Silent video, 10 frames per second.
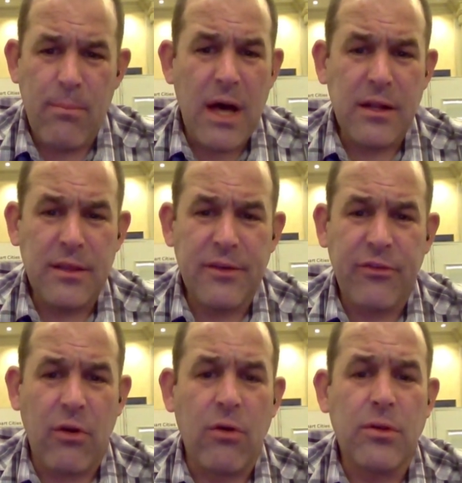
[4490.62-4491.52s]

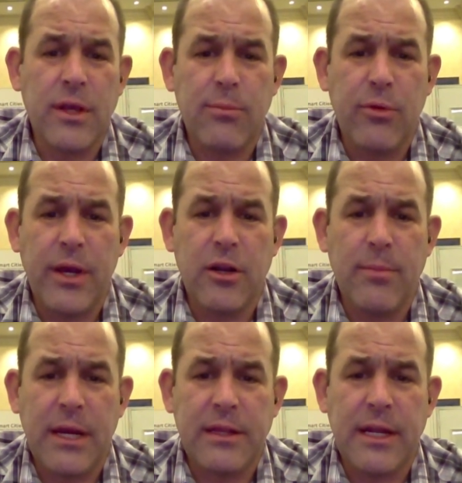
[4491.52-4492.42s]
Monolith's early planar
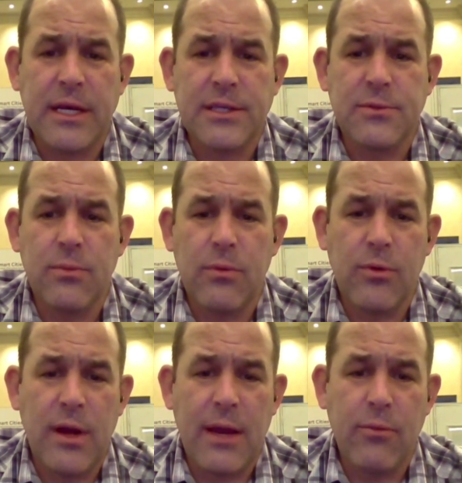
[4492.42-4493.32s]
magnetics were,